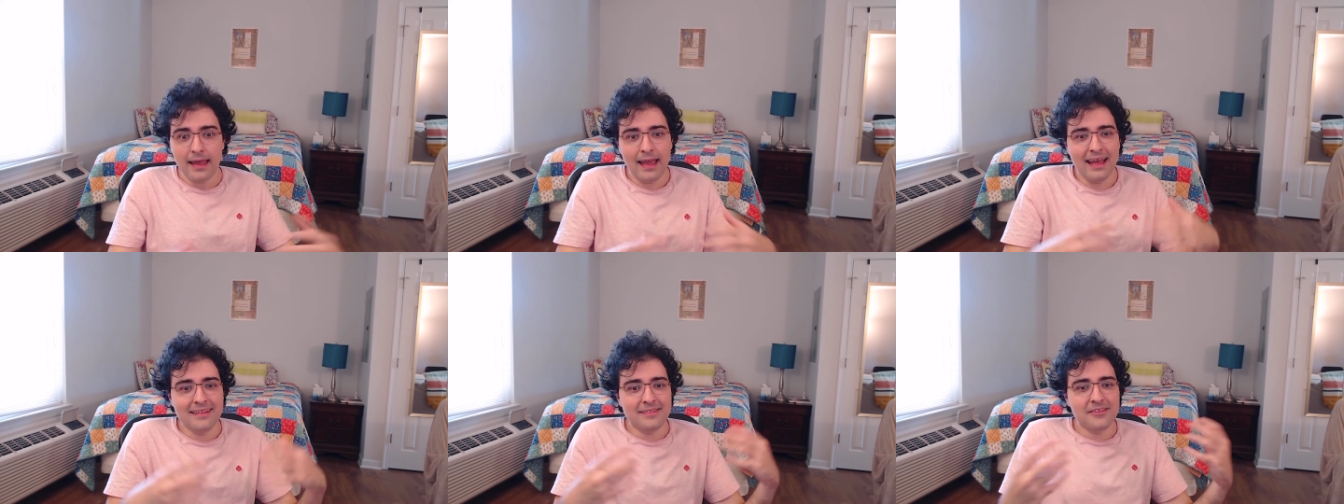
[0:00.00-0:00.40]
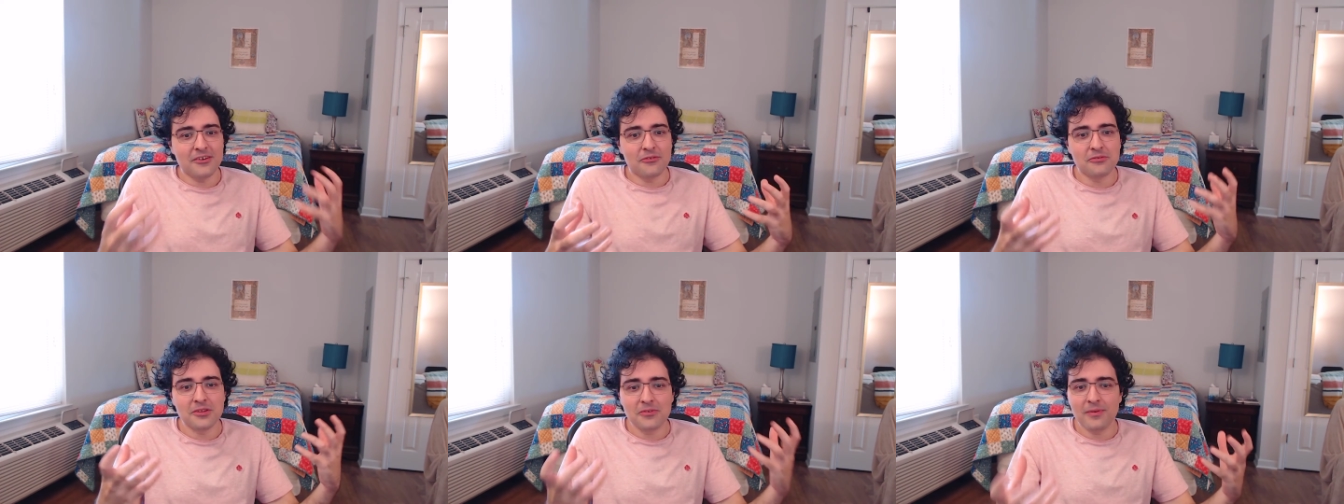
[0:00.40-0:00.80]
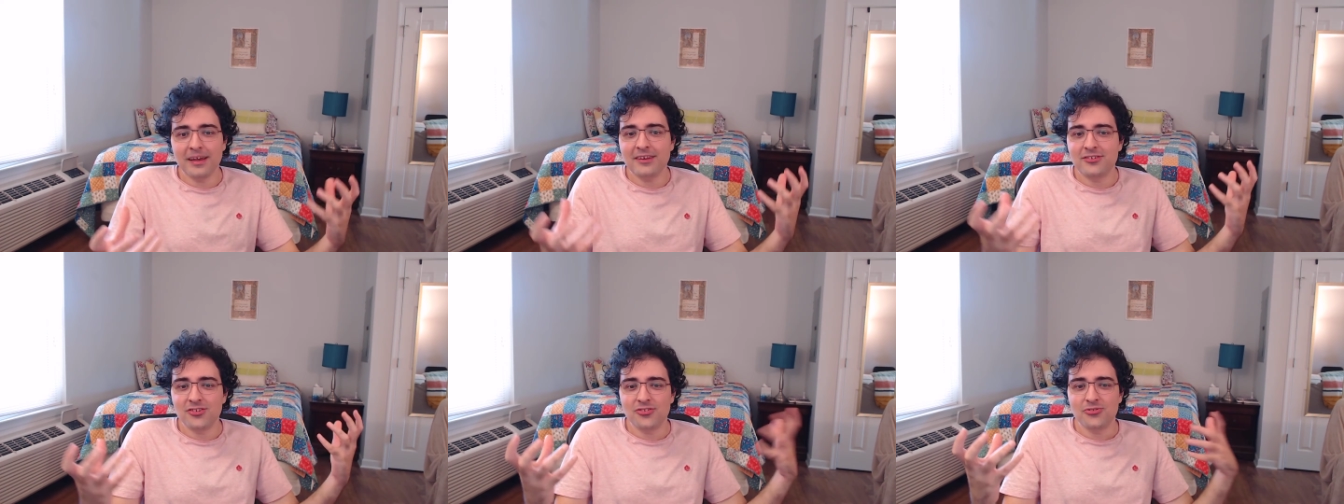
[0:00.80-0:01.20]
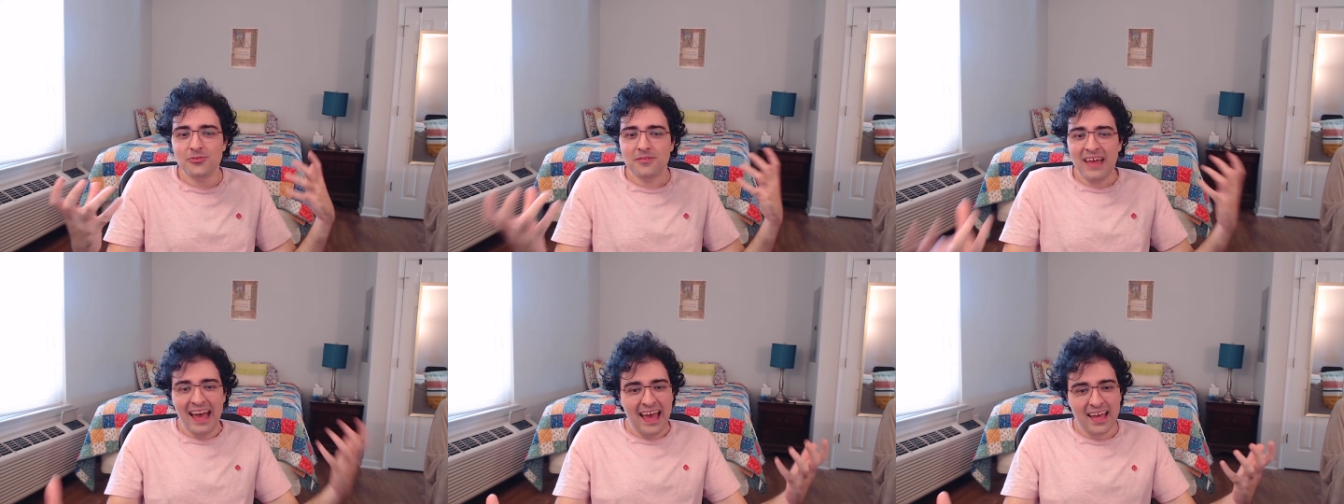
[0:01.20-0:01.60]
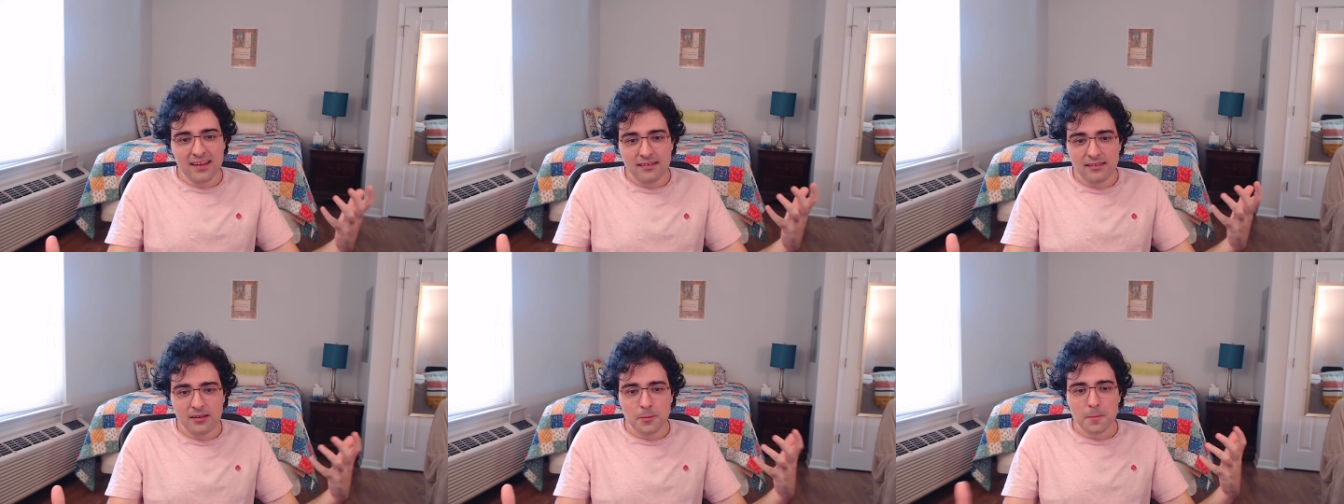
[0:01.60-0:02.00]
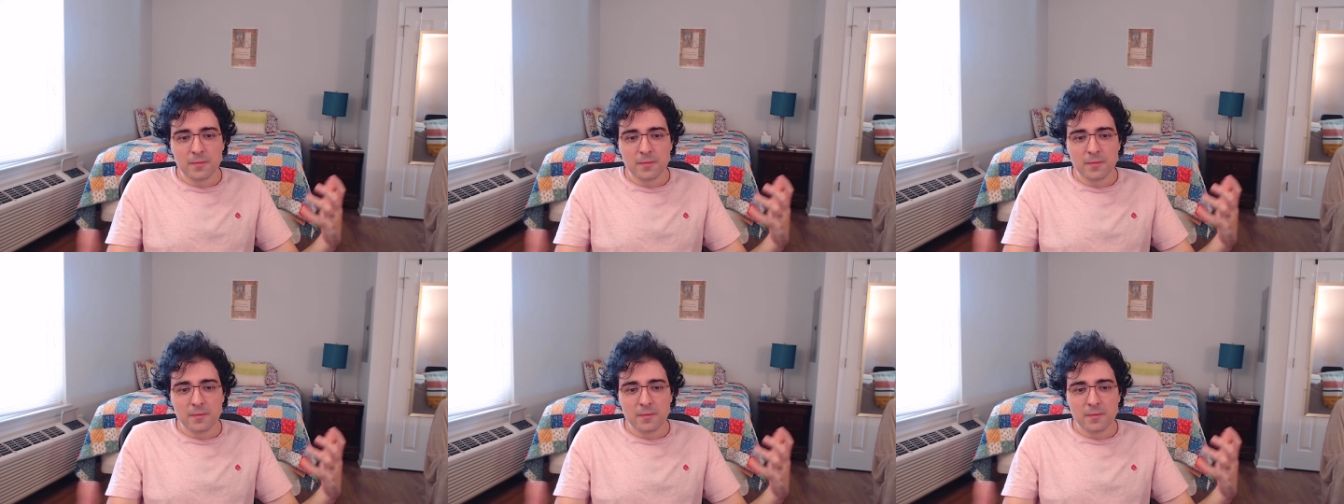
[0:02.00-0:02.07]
And the only way to do that